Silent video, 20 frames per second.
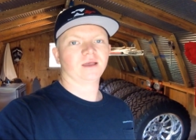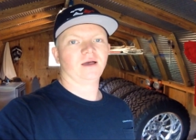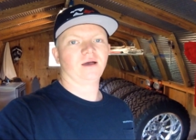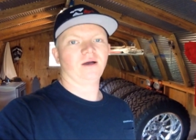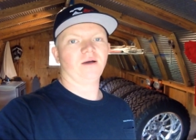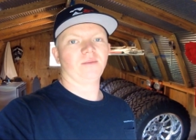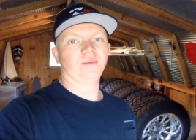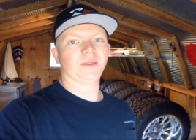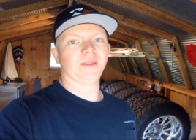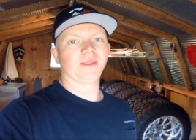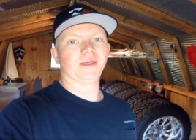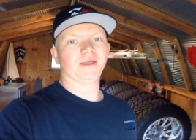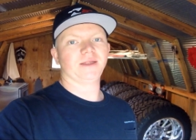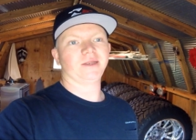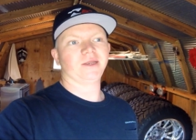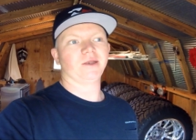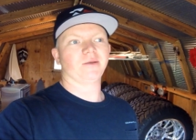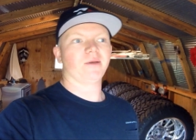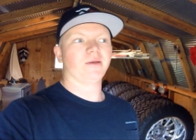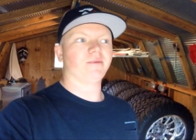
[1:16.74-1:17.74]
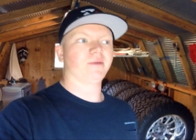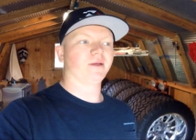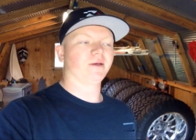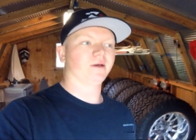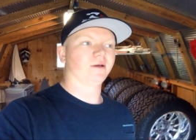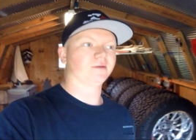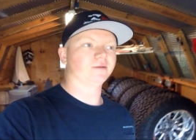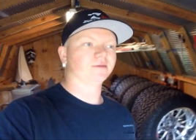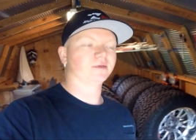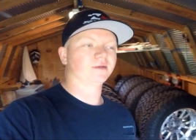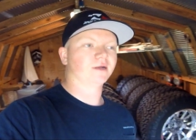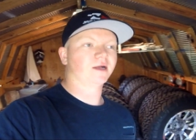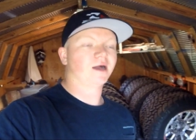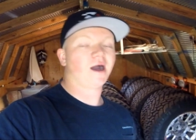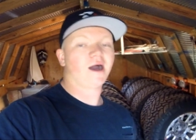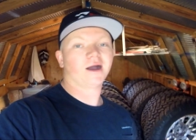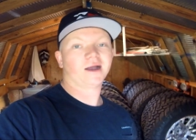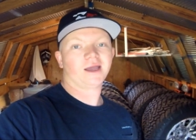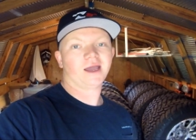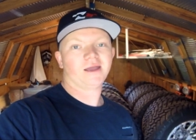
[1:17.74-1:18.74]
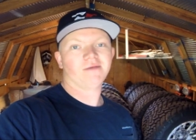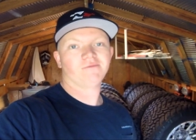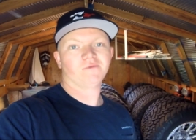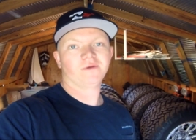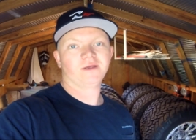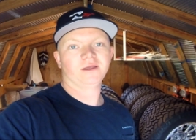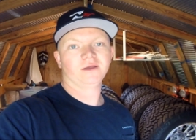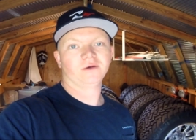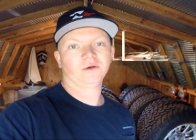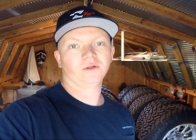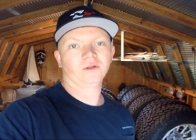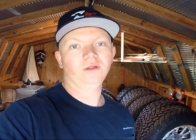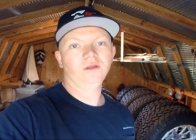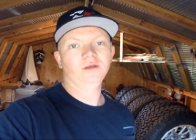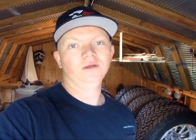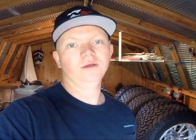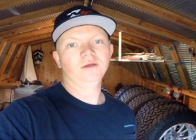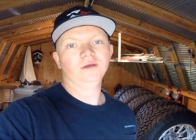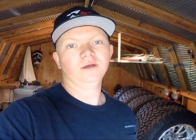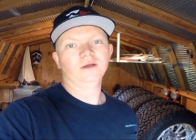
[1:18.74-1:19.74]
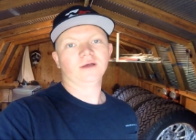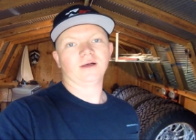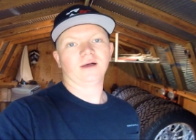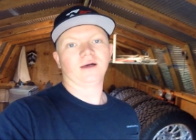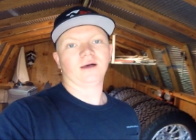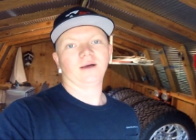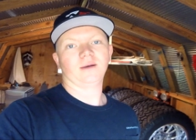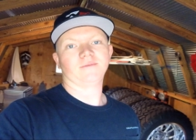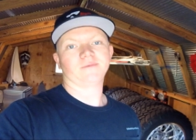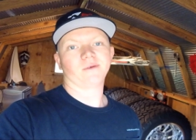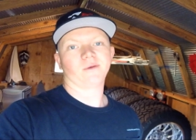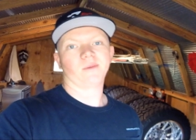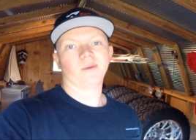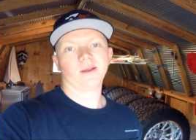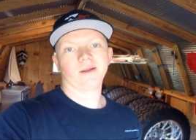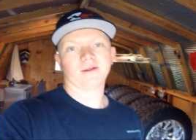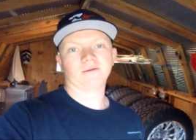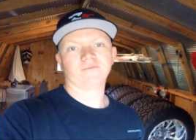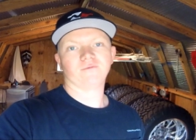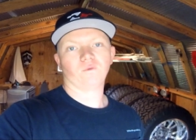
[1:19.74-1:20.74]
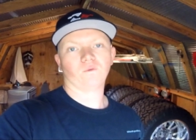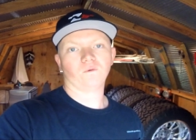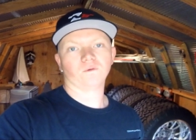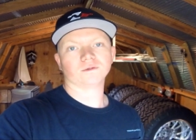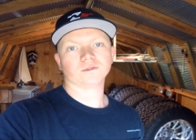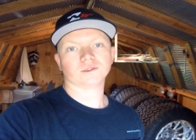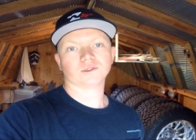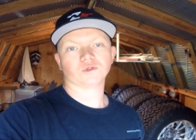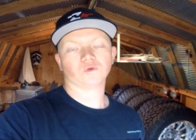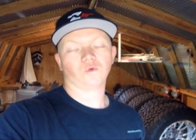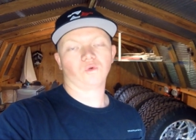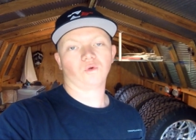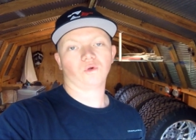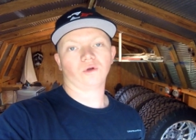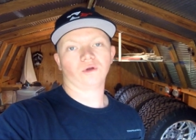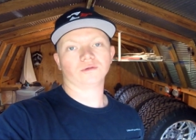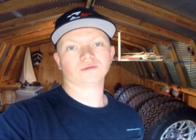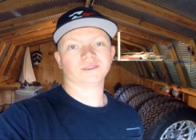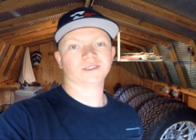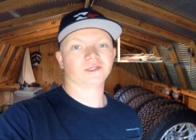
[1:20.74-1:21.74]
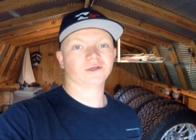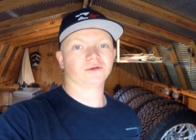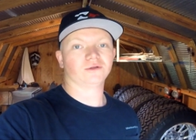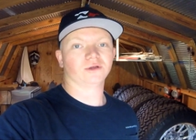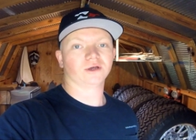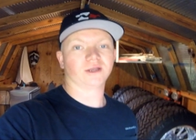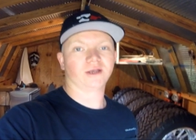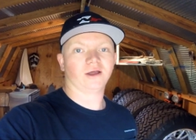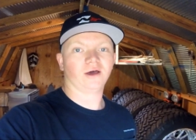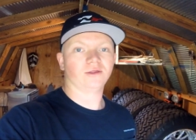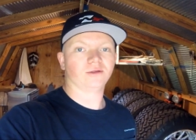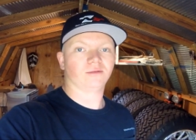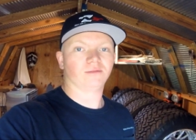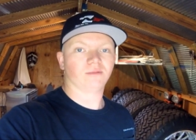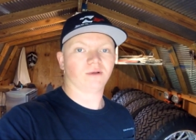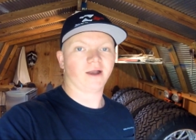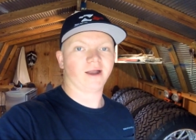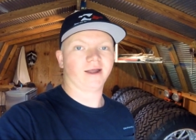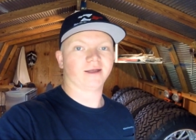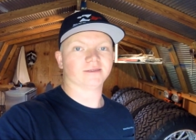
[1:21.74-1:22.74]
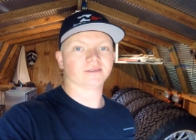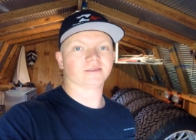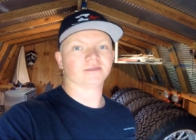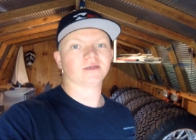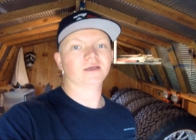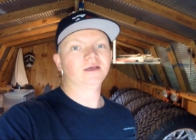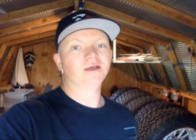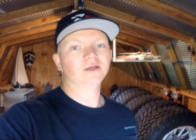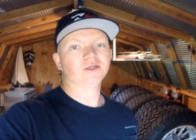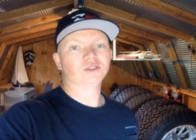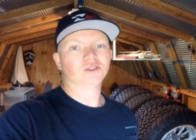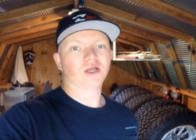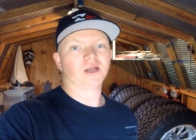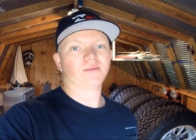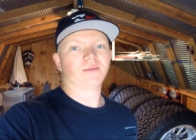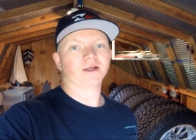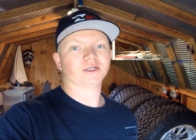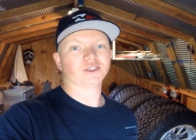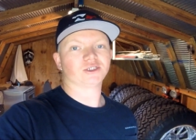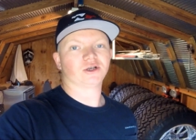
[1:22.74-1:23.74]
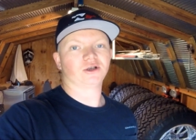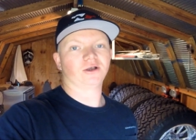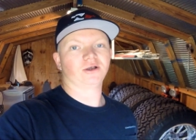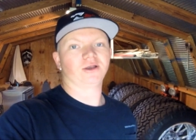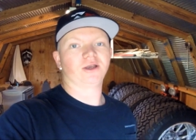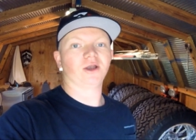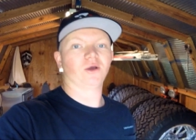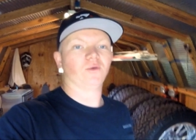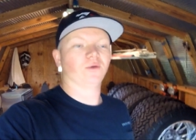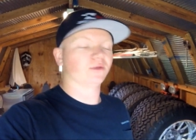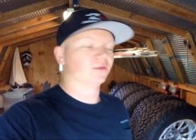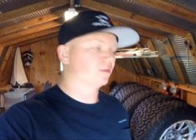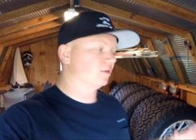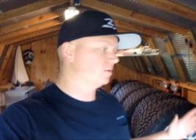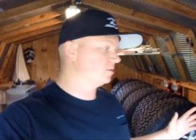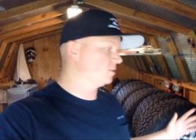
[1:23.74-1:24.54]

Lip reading: And then maybe a concave wheel from American Force, or still looking at other brands, trying to make sure with